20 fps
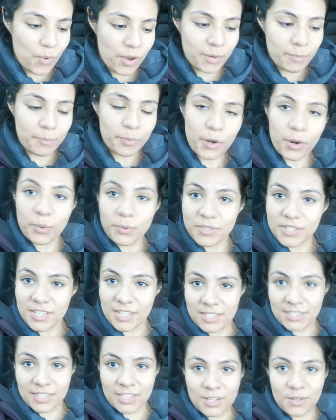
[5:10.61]
1
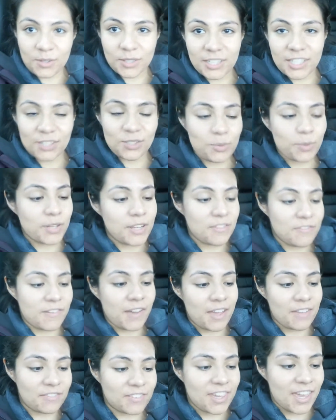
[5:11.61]
protein and only
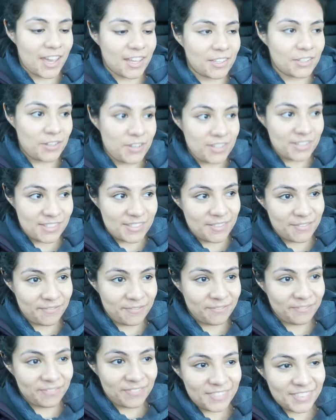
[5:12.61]
25 calories.
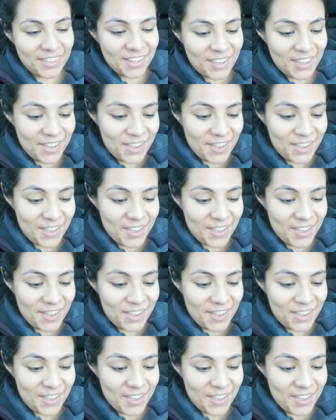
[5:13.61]
Well, okay.